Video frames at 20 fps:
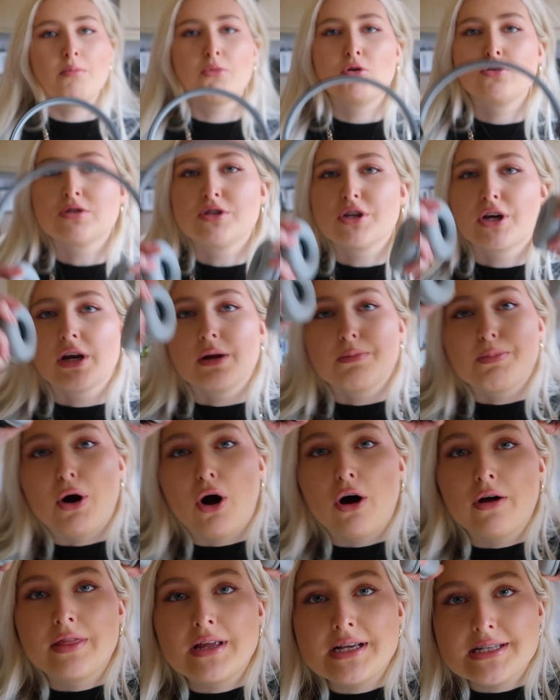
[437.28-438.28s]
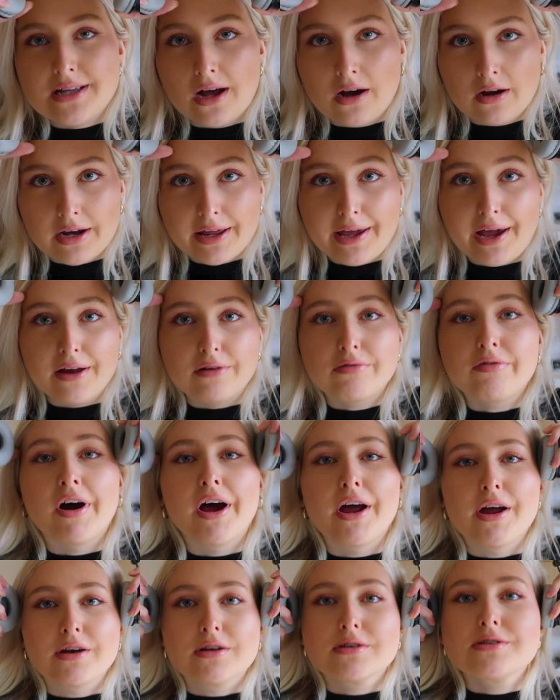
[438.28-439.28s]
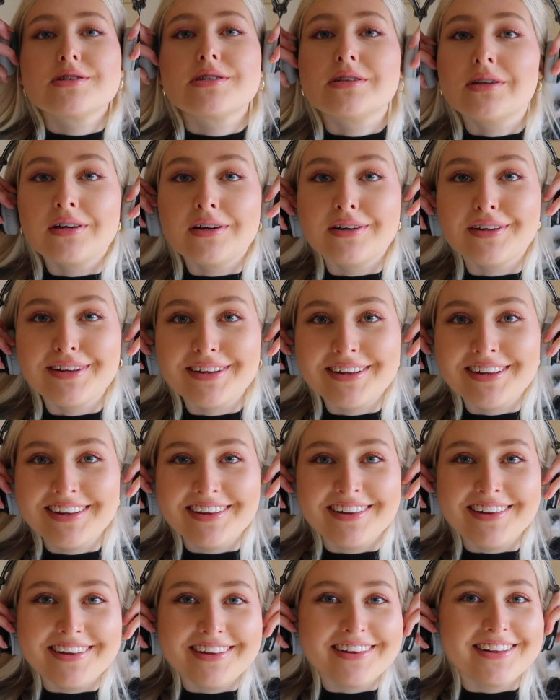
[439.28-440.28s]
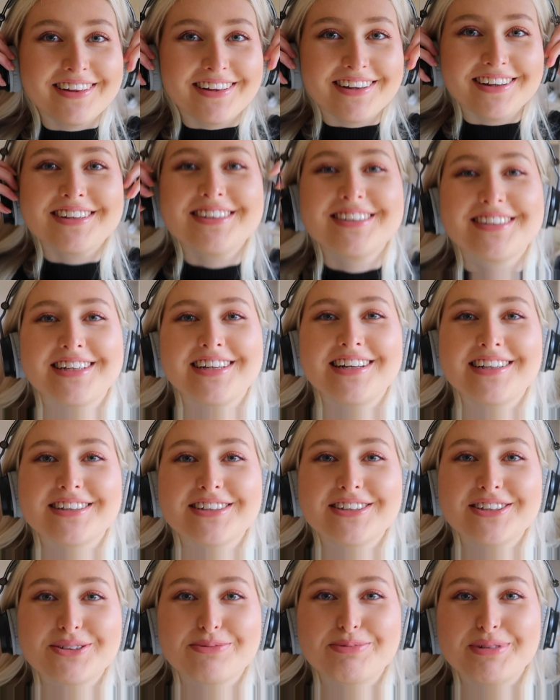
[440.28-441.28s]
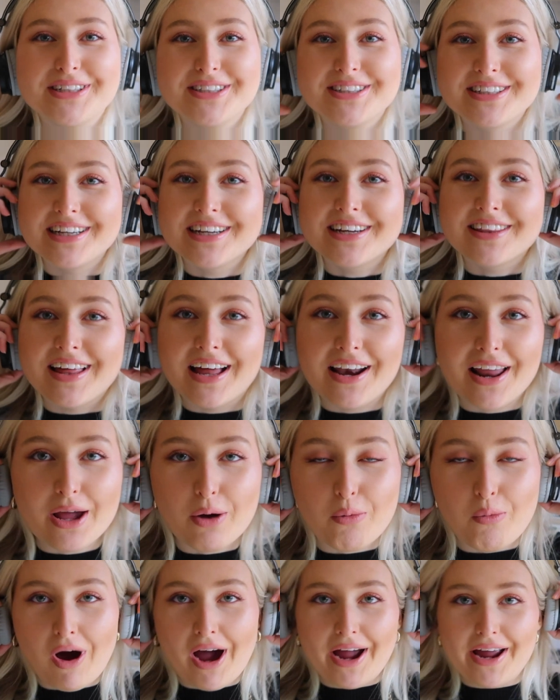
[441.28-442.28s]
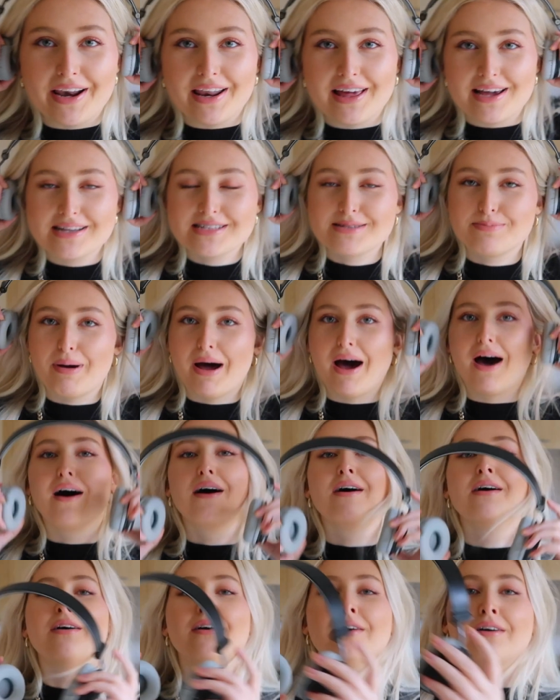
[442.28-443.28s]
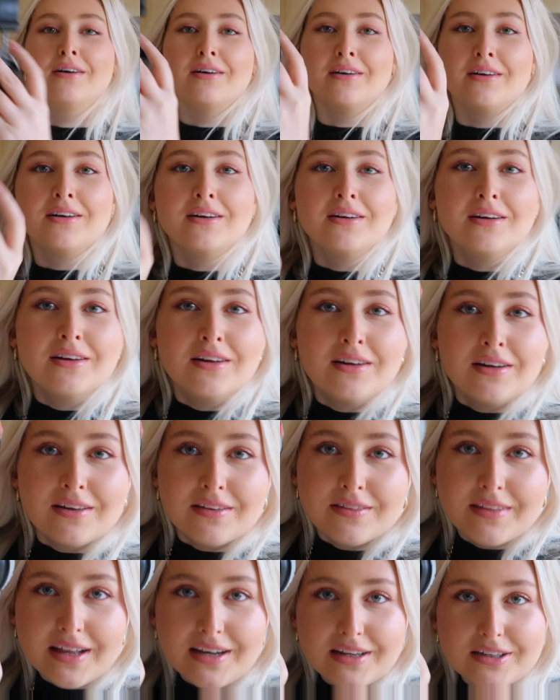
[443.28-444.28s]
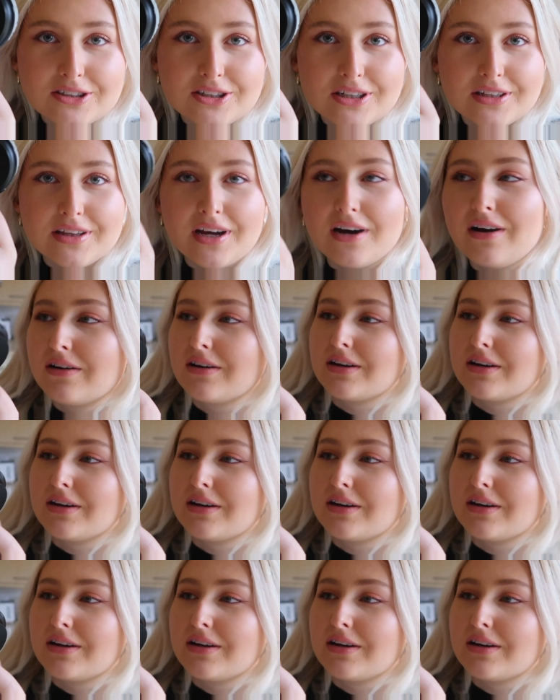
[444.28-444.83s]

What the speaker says: I'm also gonna put on these ugly headphones to listen to music. They're like wireless, but they're literally the